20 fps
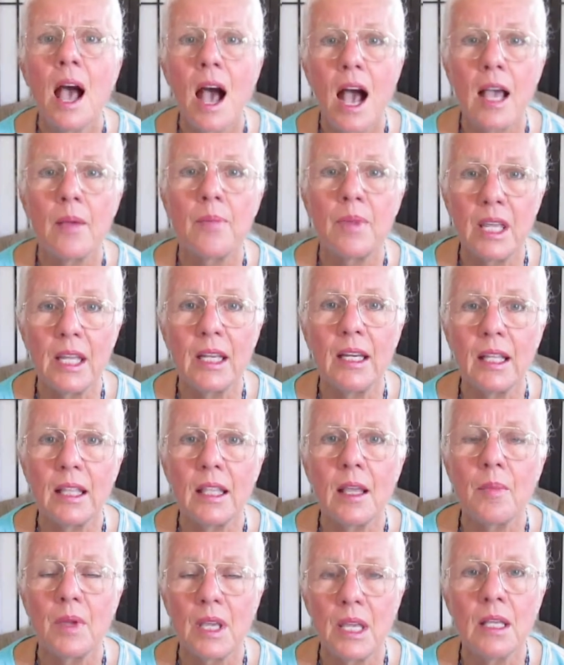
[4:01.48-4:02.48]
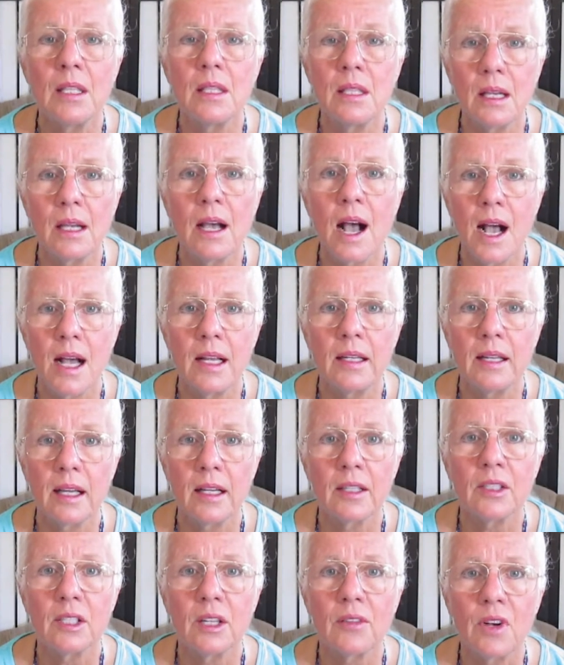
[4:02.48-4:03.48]
I'm eating them in the
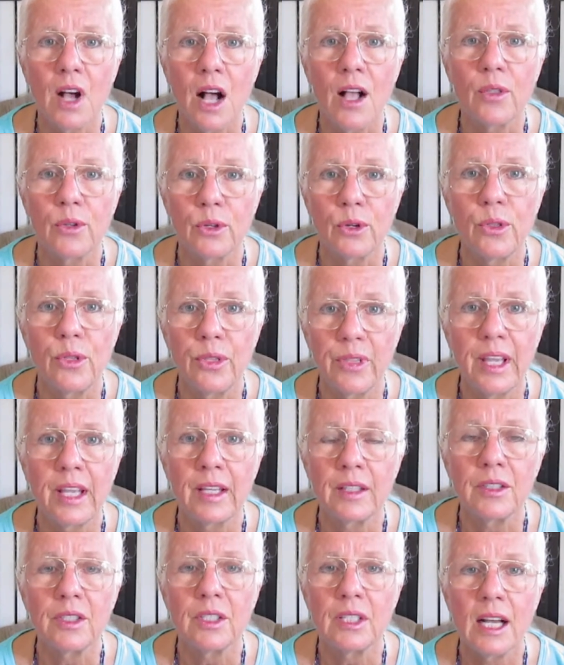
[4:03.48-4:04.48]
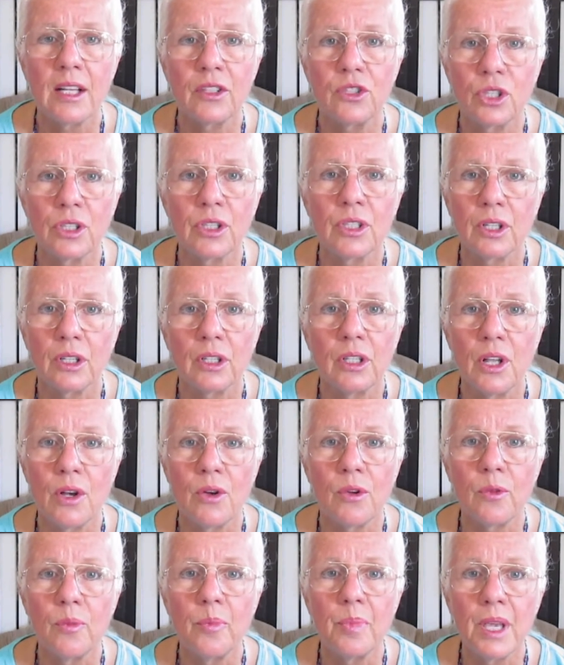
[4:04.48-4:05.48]
context of other things, not just
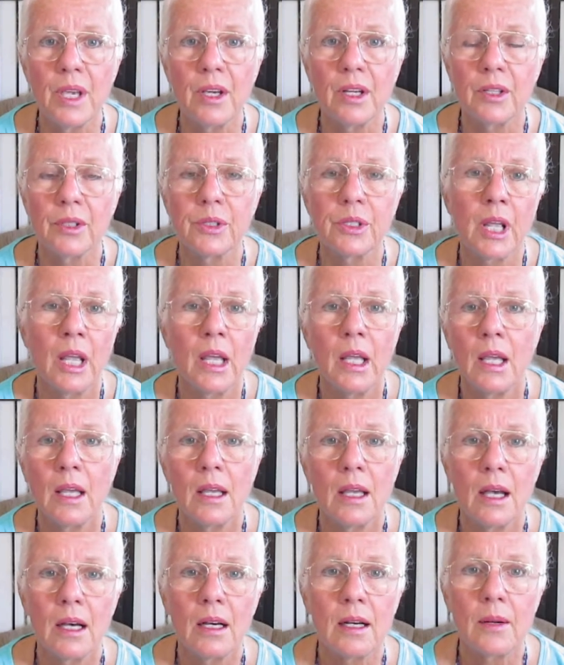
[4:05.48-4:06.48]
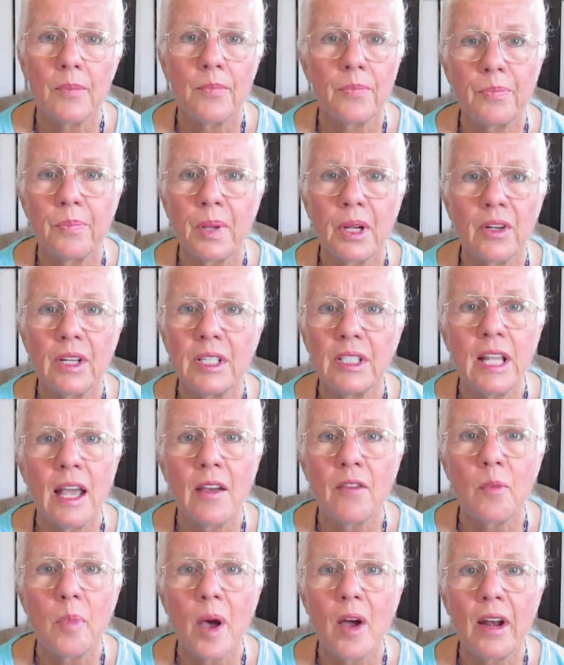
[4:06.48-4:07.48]
alone, because berries
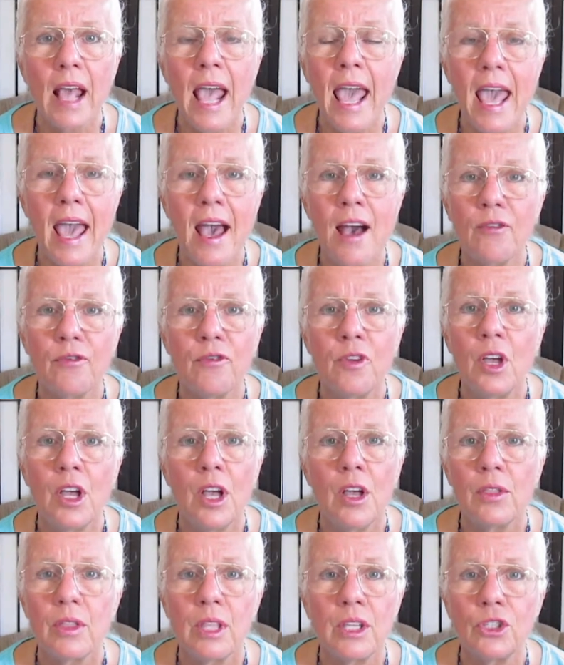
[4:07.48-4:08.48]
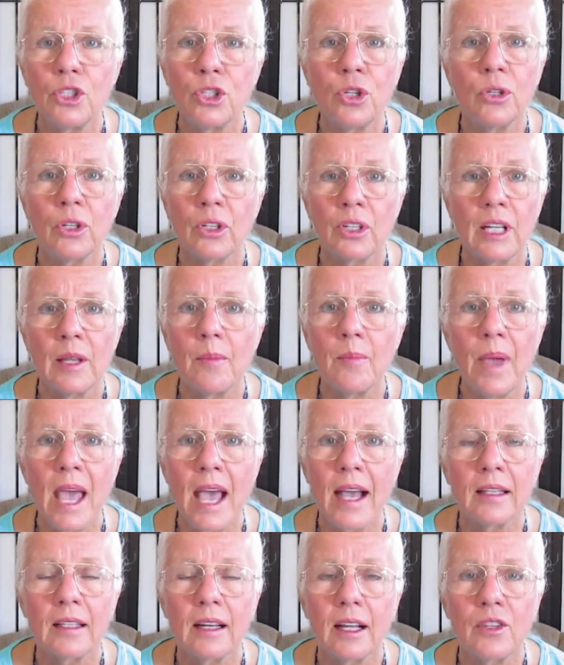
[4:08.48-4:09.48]
have about half the sugar
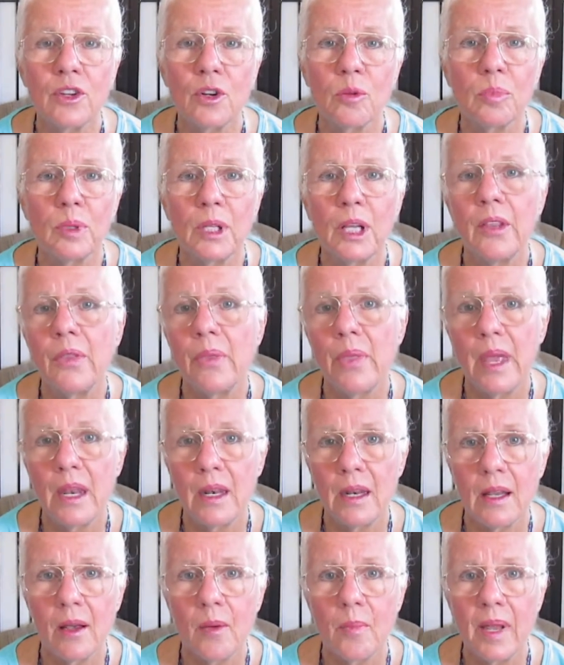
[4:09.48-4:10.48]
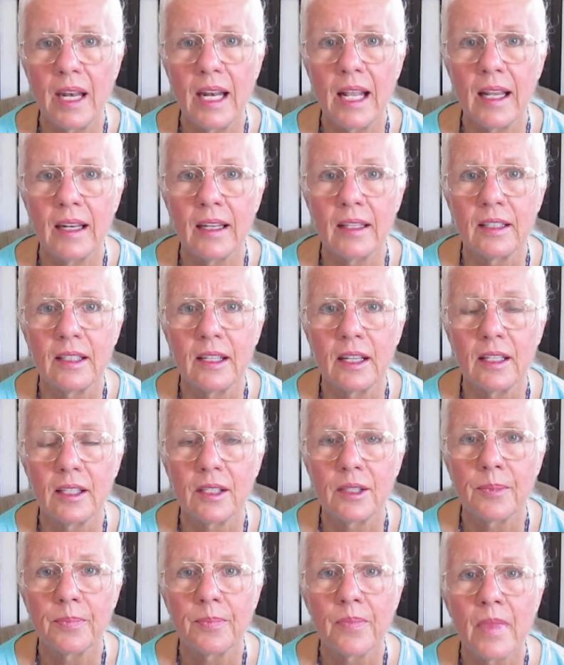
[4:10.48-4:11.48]
impact on your blood than a banana
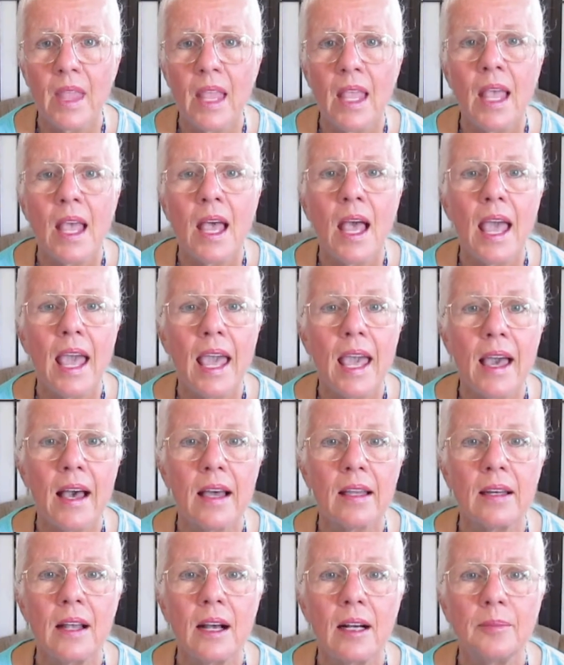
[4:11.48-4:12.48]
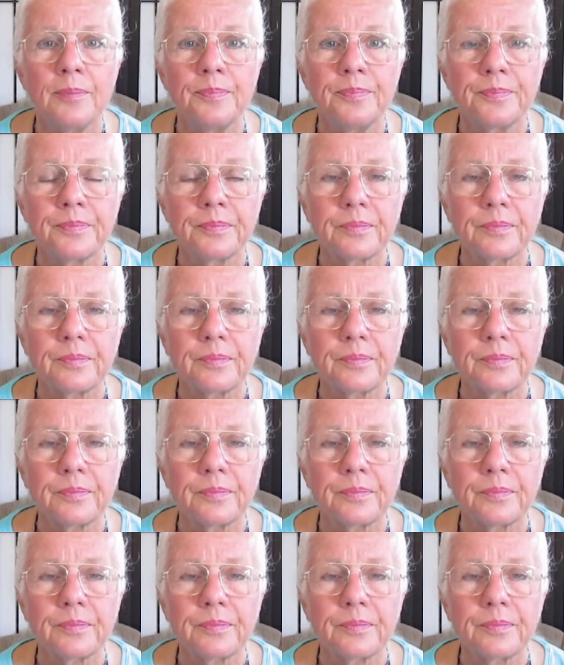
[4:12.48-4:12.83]
does. And